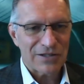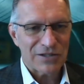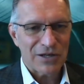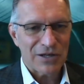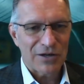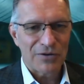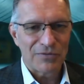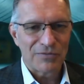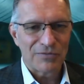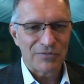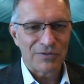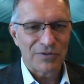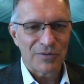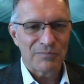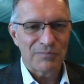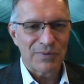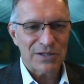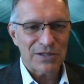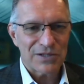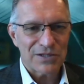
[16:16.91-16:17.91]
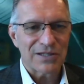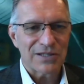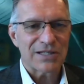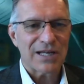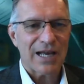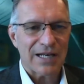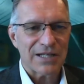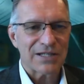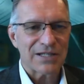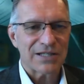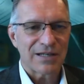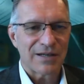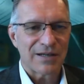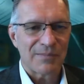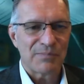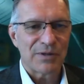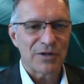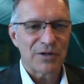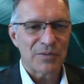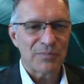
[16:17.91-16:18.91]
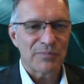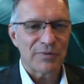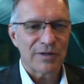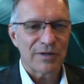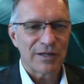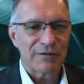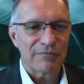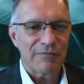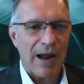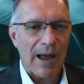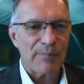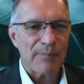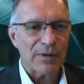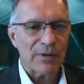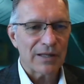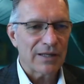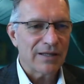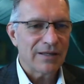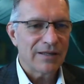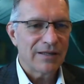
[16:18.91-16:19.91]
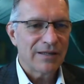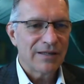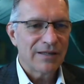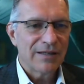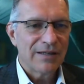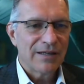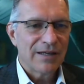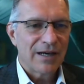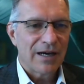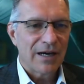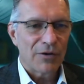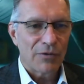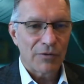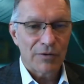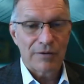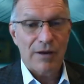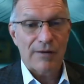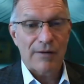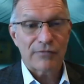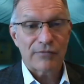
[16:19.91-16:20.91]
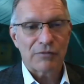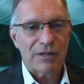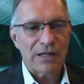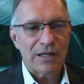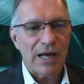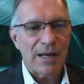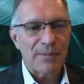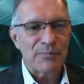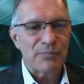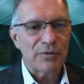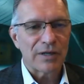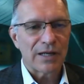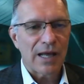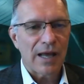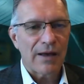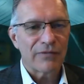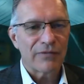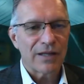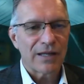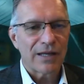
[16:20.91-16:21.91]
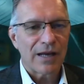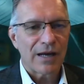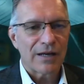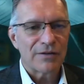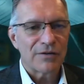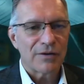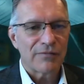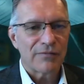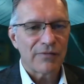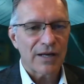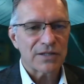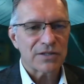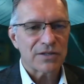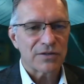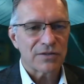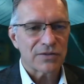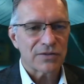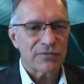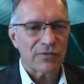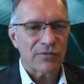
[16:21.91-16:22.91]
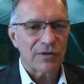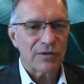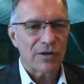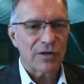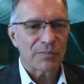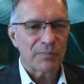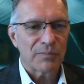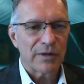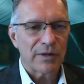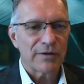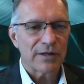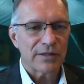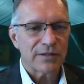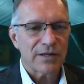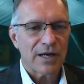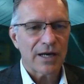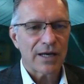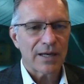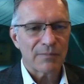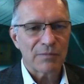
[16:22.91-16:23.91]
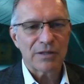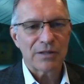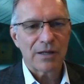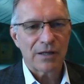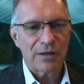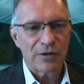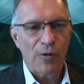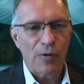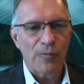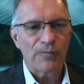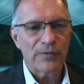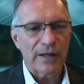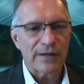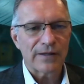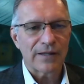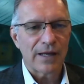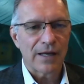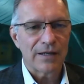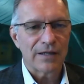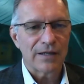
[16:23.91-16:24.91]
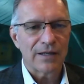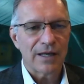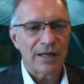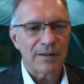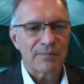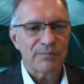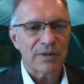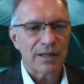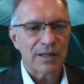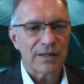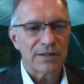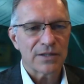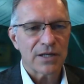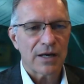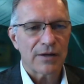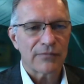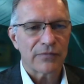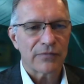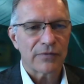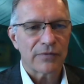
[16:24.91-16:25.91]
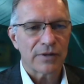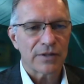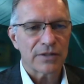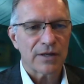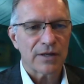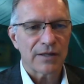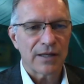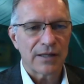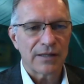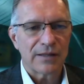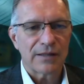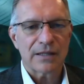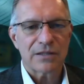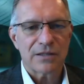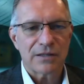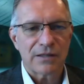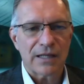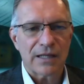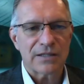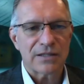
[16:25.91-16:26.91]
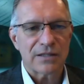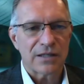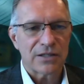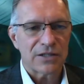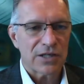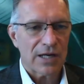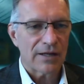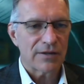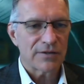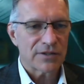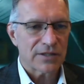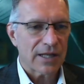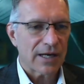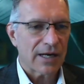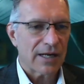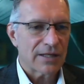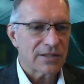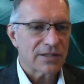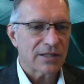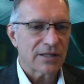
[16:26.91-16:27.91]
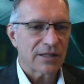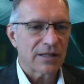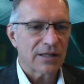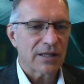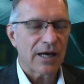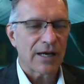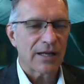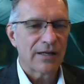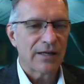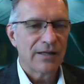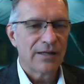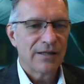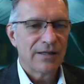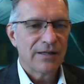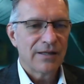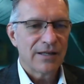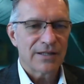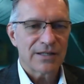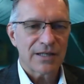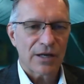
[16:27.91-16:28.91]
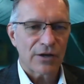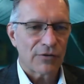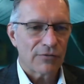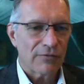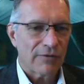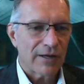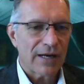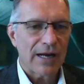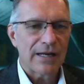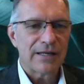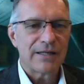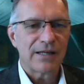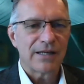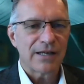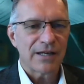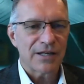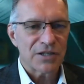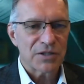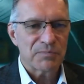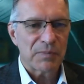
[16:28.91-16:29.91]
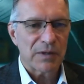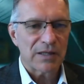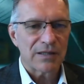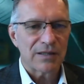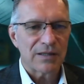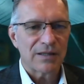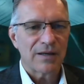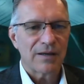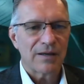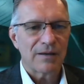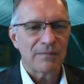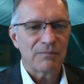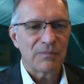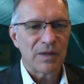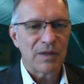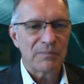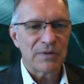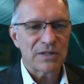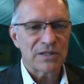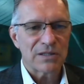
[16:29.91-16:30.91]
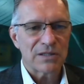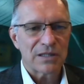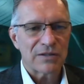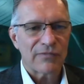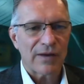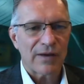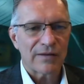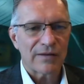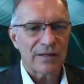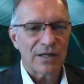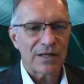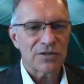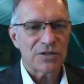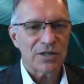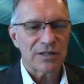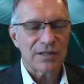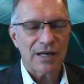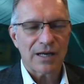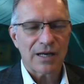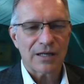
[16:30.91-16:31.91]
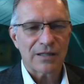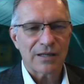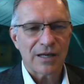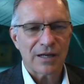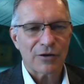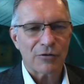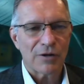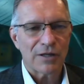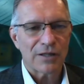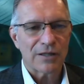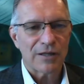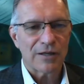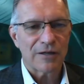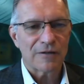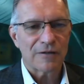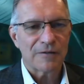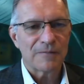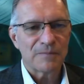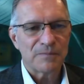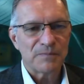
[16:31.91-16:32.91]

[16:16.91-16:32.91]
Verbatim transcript: So your business has to appear pretty rapidly, uh, or you have to rely pretty heavily on your investors for a long period of time, and, and hope that the end game plays out for you. So I think that that's the challenge that I see a lot is that great ideas, but the the business foundation not not quite there.